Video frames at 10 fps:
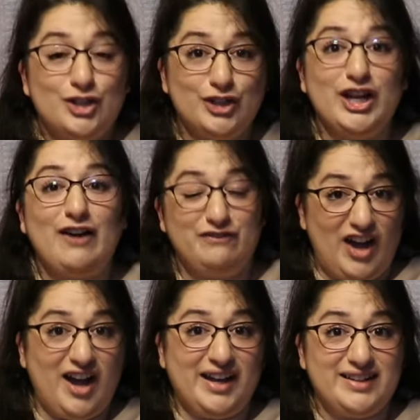could not
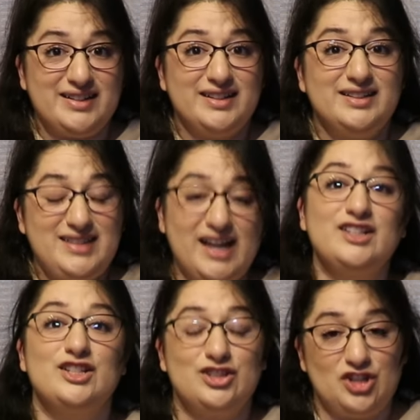find
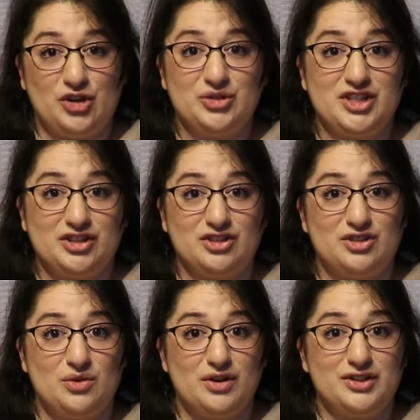Texas toast at the
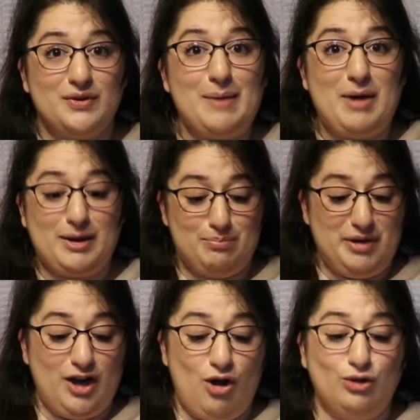store, so I bought a
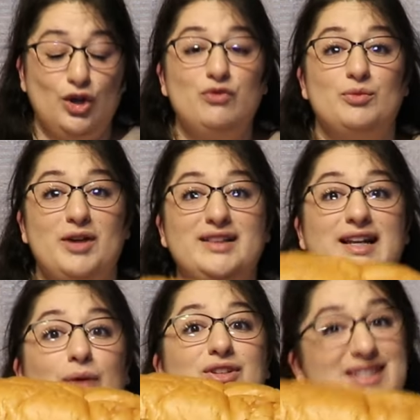big old loaf of bread that I will